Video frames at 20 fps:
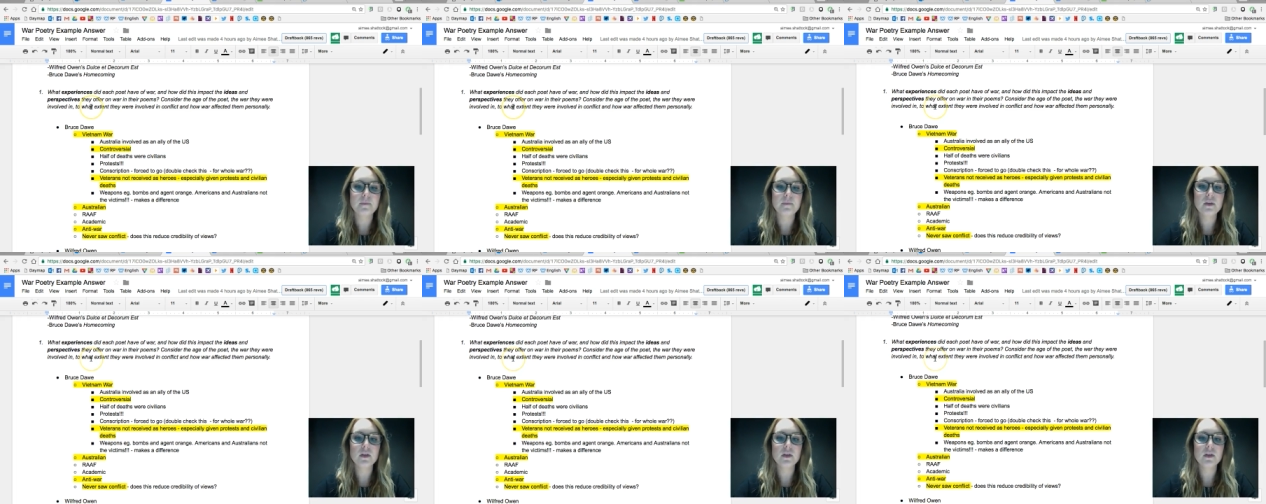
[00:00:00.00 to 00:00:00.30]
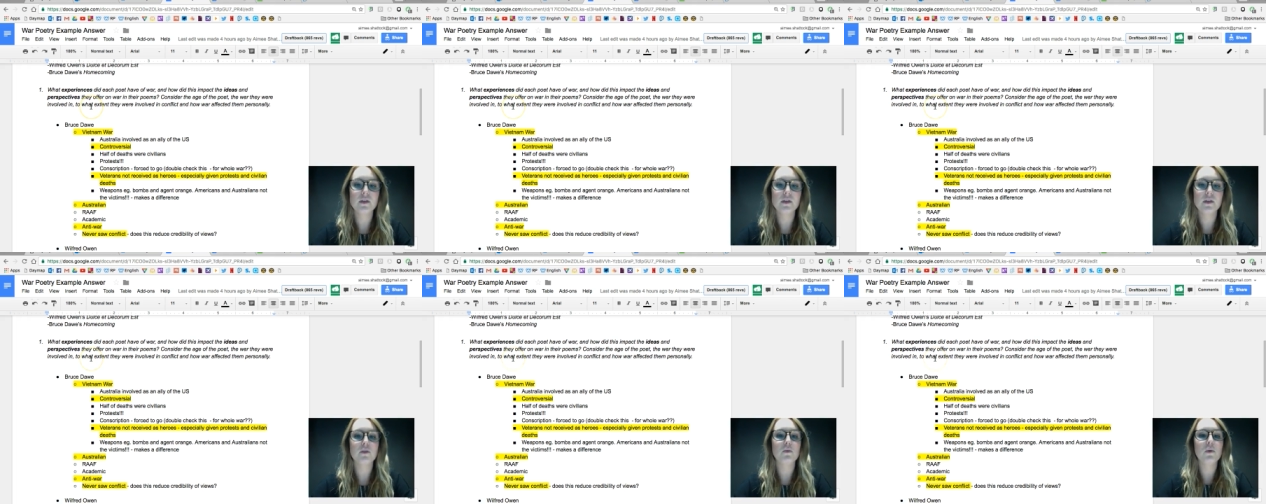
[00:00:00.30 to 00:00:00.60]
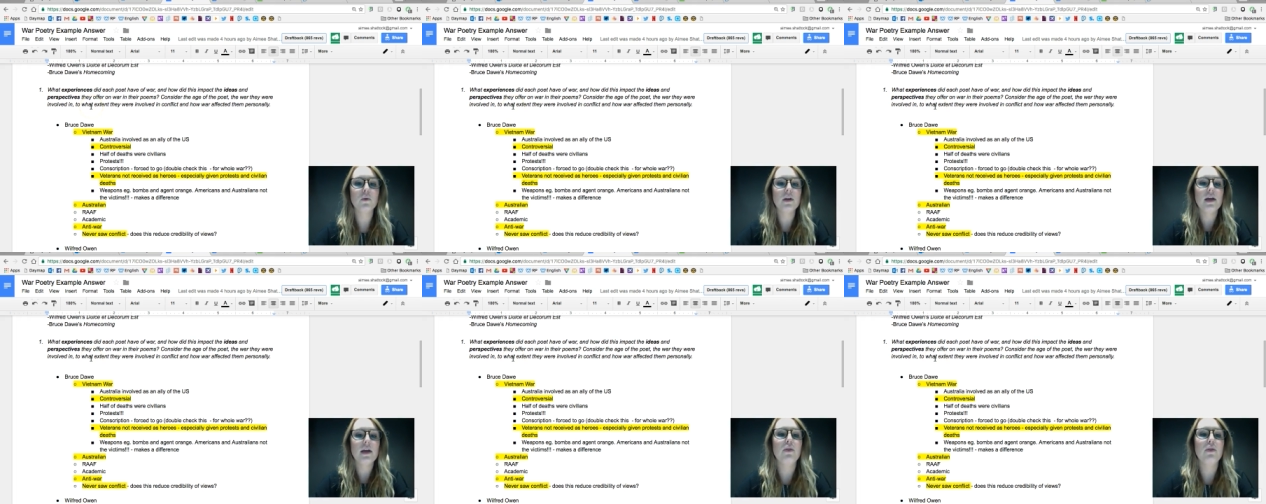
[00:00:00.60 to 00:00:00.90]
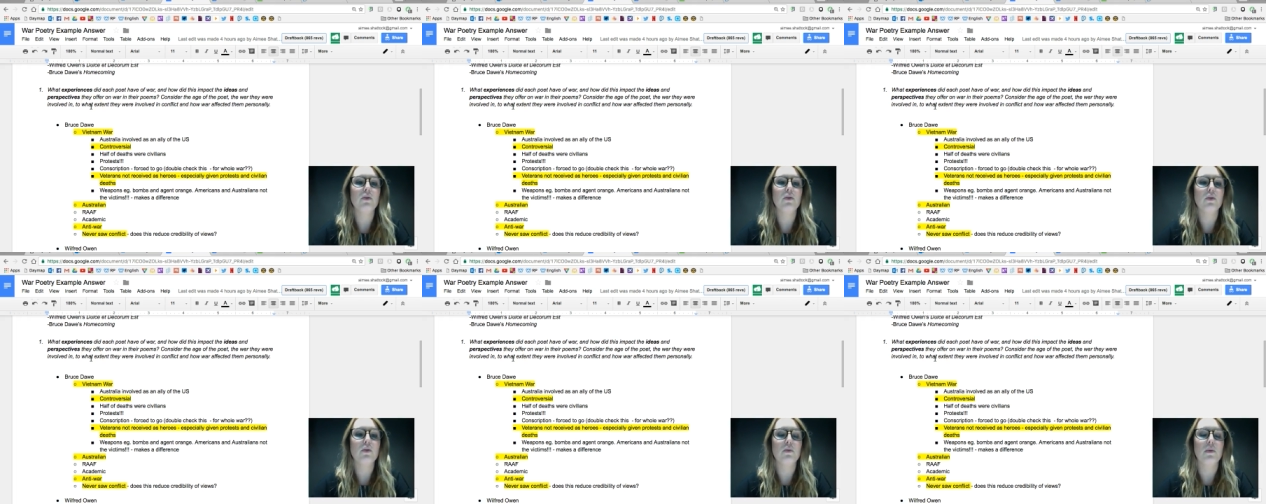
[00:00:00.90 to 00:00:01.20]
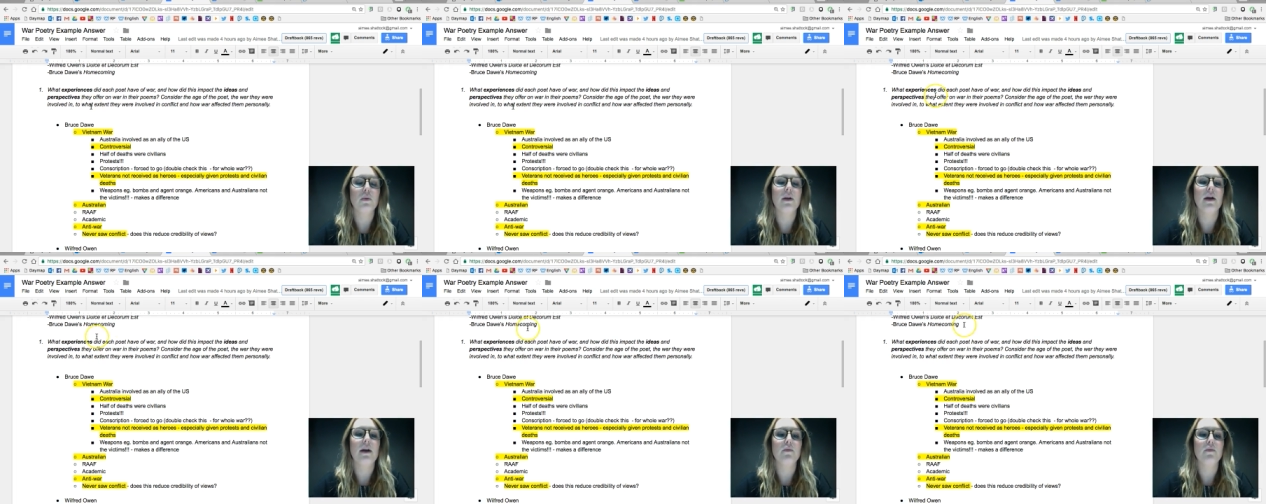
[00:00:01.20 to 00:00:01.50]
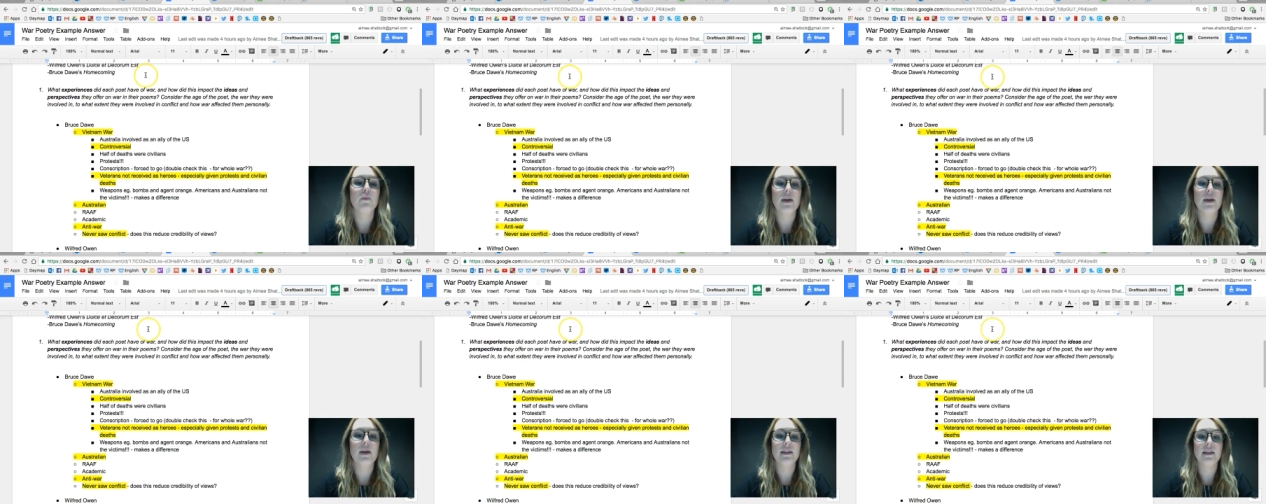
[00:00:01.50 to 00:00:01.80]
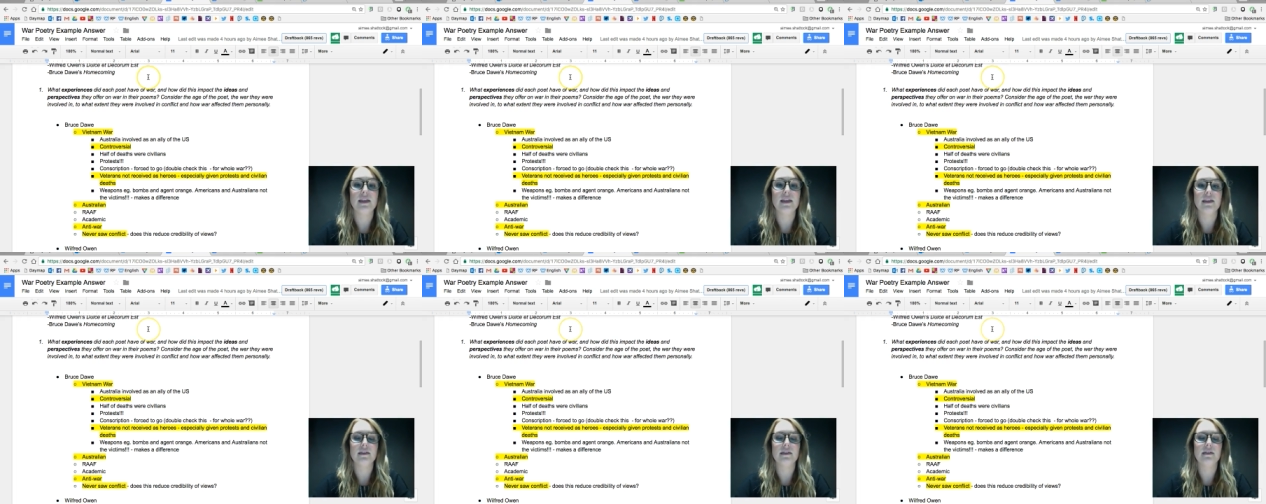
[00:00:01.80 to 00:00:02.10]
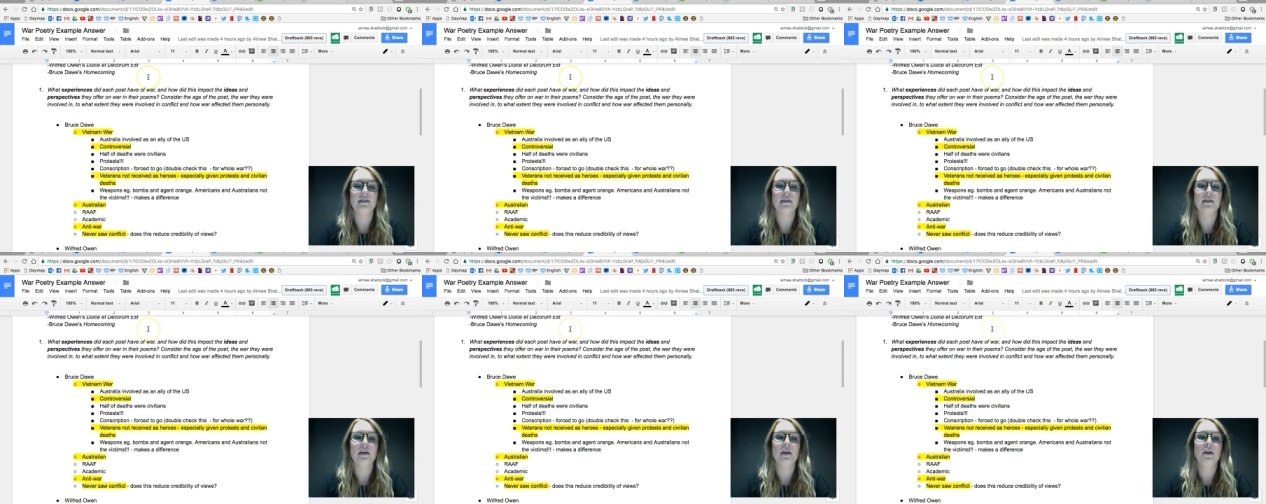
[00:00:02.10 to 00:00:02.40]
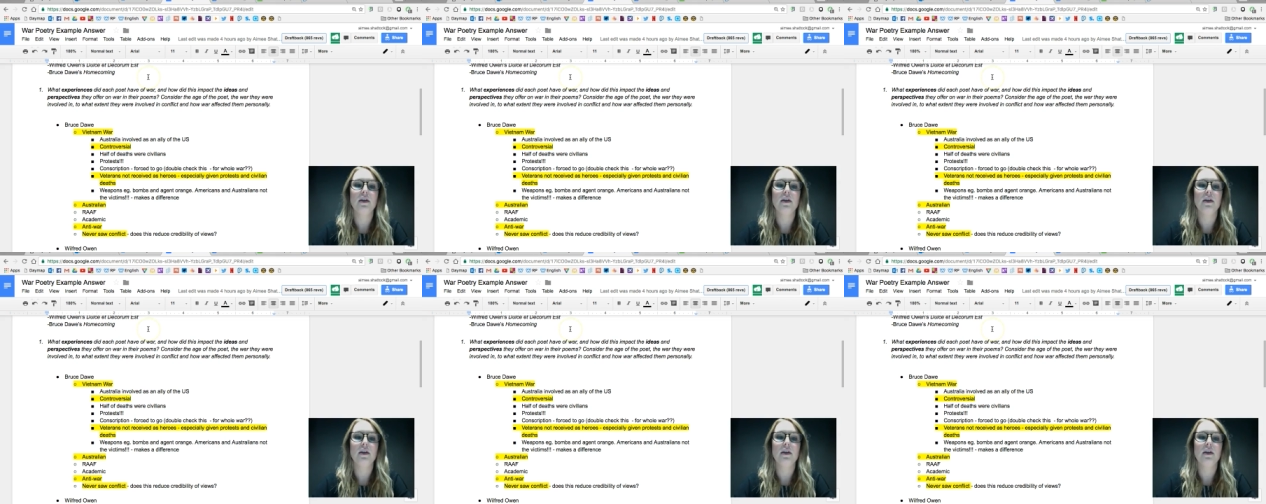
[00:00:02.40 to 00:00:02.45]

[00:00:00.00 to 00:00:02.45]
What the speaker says: So what I thought when I read this